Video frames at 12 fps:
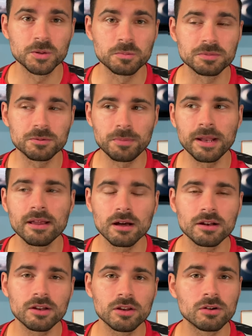So depending
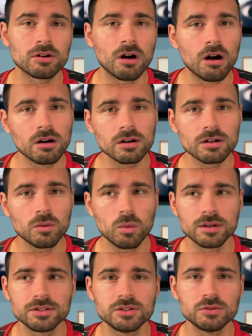on it, you are gonna
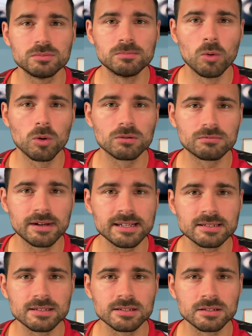want to do more
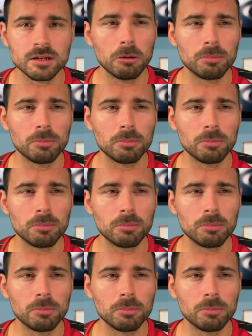races,